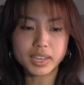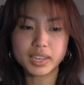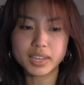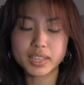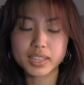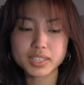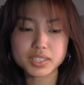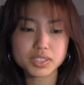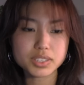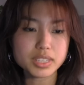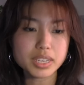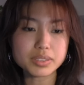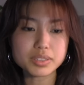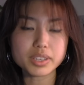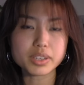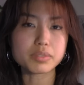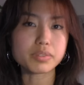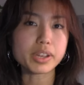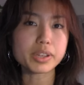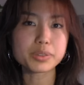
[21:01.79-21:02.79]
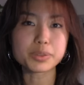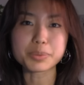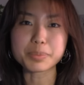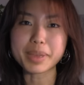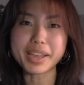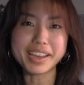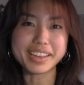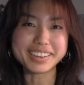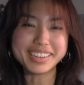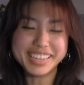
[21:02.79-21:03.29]
That just sounds like a regular
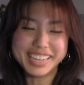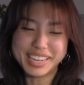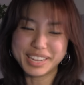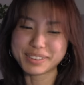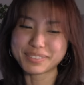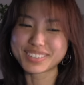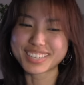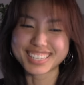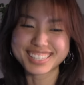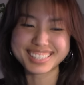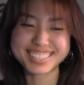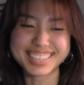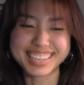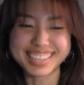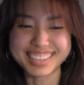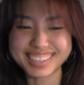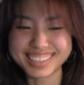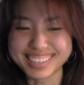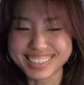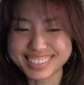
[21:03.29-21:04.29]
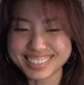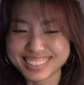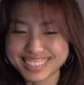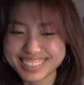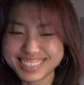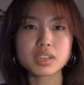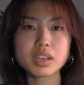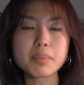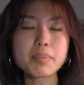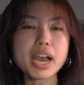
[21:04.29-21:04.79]
man. I'm just kidding.
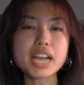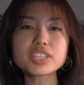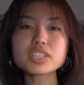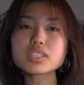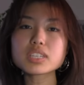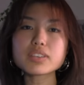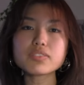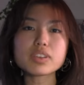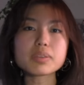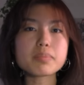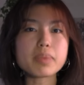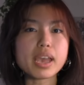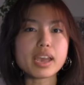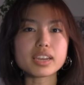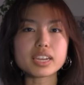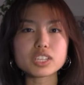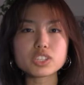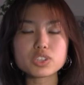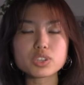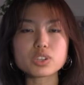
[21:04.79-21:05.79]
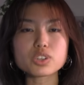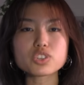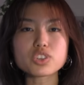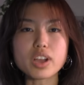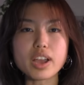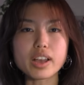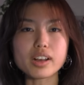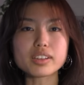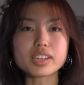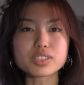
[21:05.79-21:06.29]
Imagine giving Manny to your
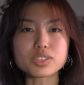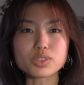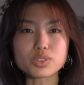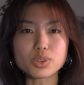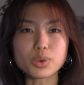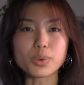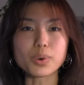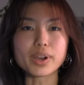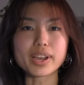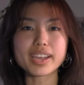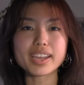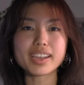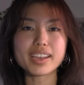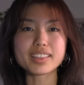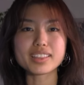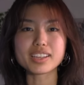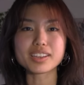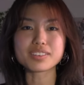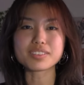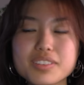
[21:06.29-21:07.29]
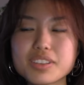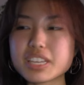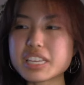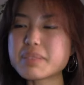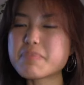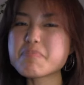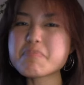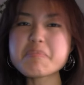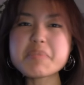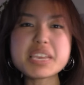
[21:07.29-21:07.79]
child as a toy and then
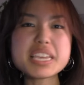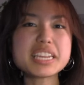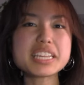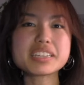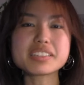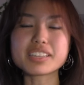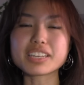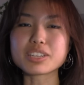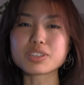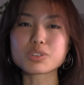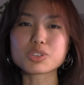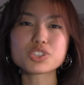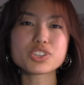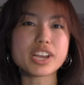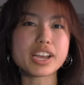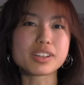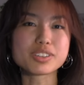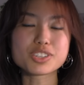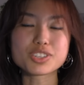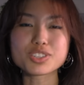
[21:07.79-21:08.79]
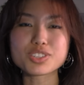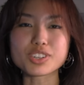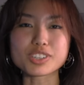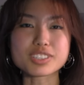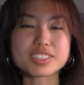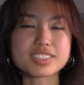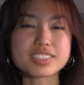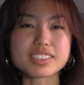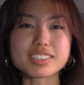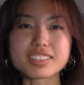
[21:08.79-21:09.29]
immediately your child just
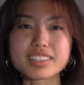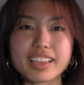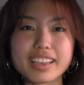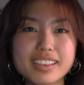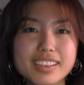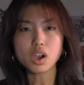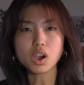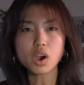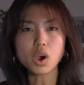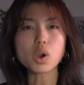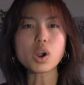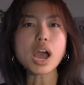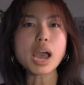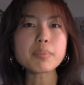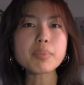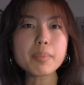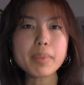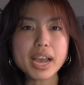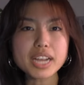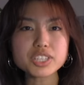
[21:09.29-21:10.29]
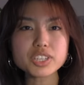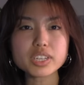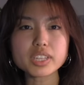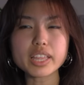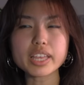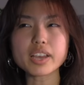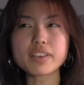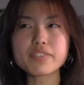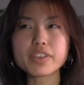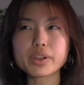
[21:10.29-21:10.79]
starts seizing. Or I'm imagining
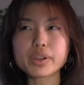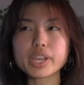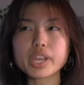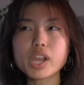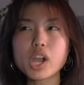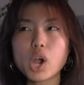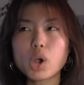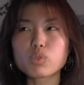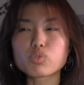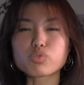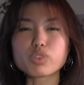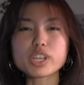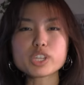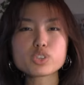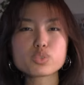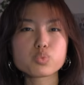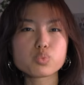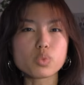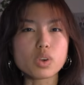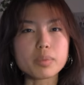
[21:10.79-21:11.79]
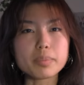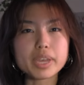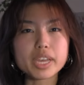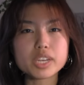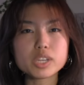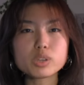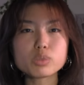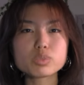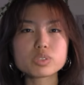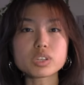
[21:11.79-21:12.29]
like a very rich
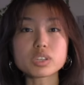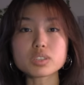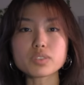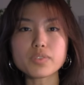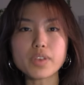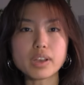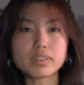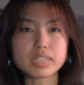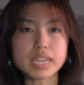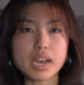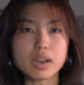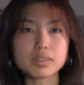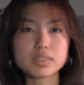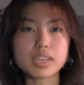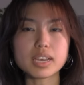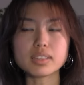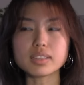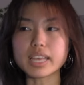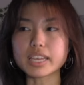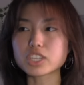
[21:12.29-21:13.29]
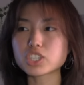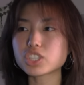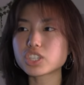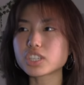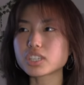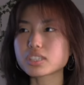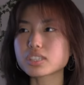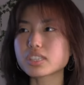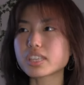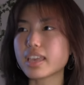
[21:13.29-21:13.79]
woman who just found out that like
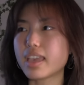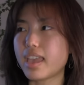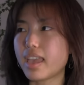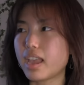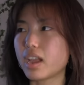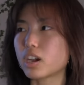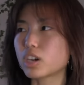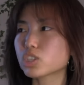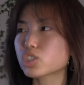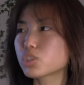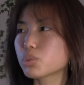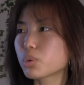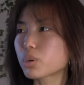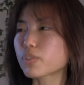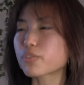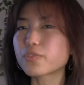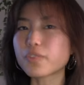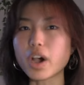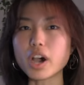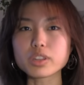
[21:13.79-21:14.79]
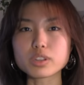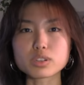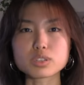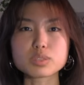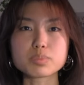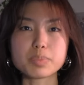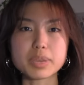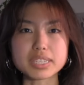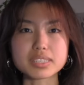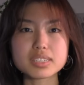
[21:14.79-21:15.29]
she is the heir to her
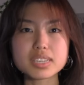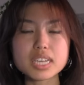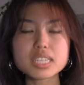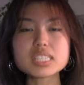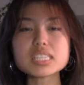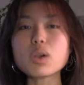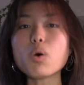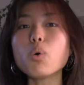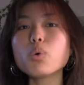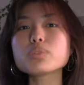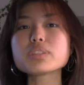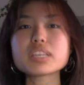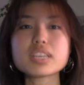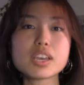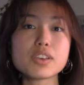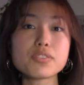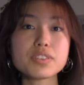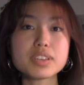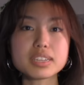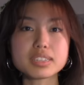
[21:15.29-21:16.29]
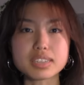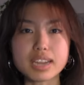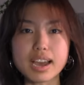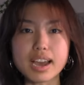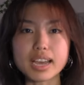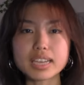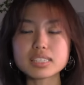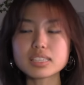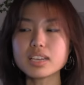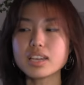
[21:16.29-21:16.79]
father's business only if he
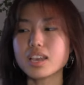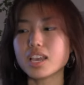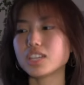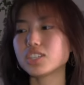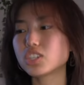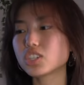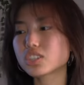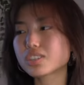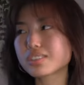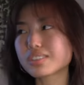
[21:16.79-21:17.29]
dies, and she just